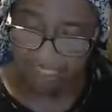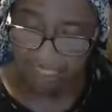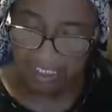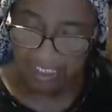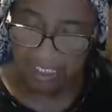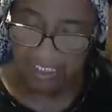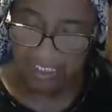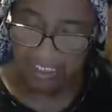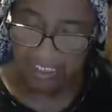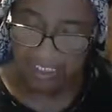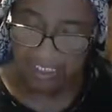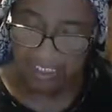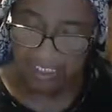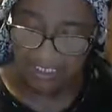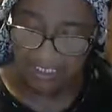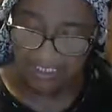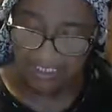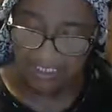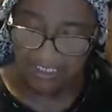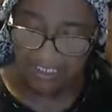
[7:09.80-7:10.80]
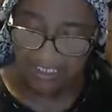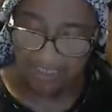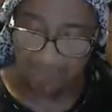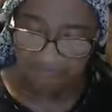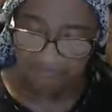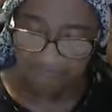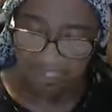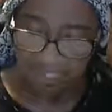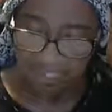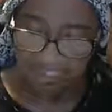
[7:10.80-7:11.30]
And he cometh and
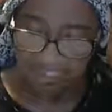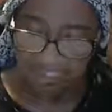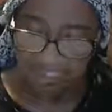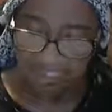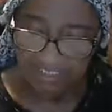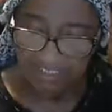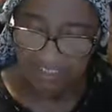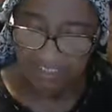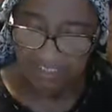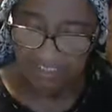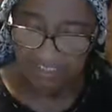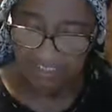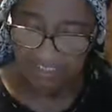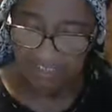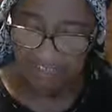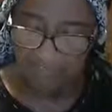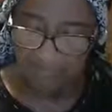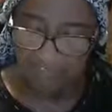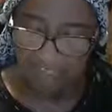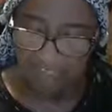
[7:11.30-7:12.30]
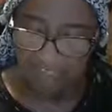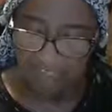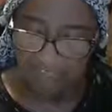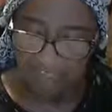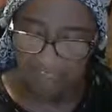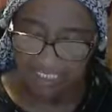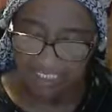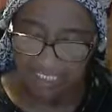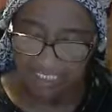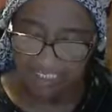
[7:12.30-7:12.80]
findeth them sleeping, and
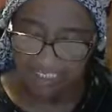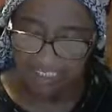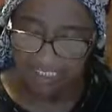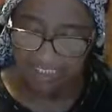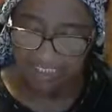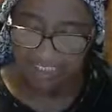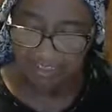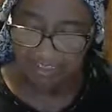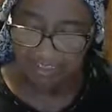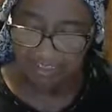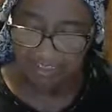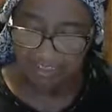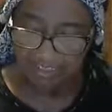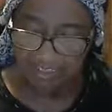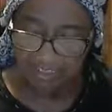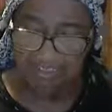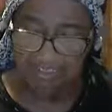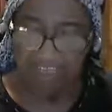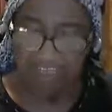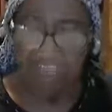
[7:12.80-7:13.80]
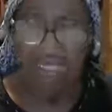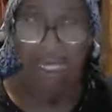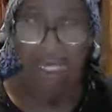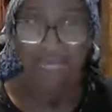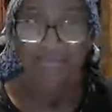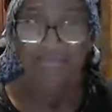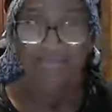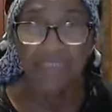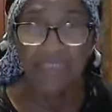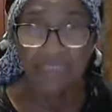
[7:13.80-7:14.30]
saith unto Peter,
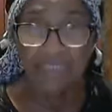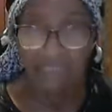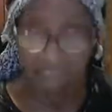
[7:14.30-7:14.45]
Simon,